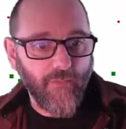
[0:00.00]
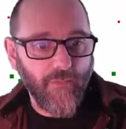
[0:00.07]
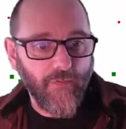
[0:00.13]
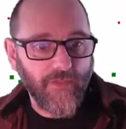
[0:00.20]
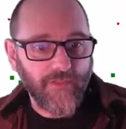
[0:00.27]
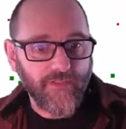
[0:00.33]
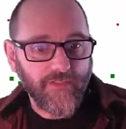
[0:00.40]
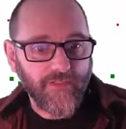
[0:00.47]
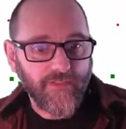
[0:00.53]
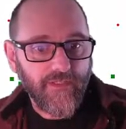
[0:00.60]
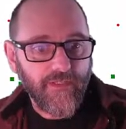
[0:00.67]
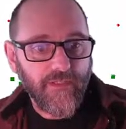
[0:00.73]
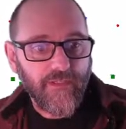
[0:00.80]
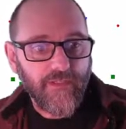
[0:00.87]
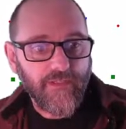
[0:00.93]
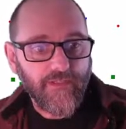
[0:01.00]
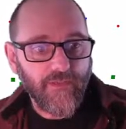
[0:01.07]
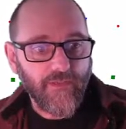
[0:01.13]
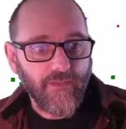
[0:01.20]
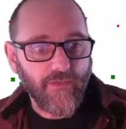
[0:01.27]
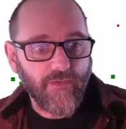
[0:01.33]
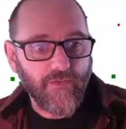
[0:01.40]
points
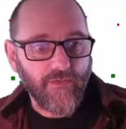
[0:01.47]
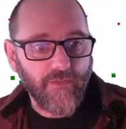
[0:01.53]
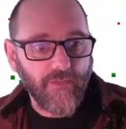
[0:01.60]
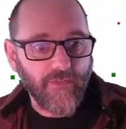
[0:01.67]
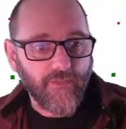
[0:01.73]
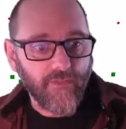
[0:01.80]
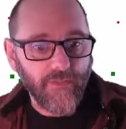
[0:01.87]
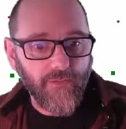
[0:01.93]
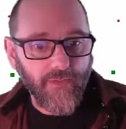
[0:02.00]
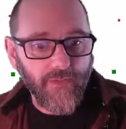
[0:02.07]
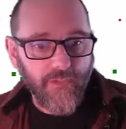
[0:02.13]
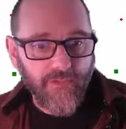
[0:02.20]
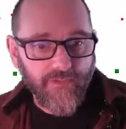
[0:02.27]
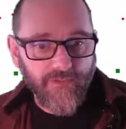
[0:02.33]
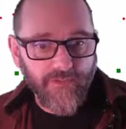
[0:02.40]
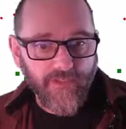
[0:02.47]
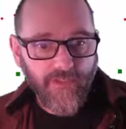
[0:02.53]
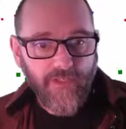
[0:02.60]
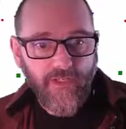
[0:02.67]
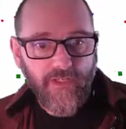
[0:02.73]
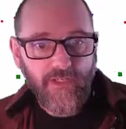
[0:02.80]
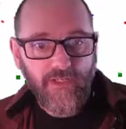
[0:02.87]
to the blue cluster,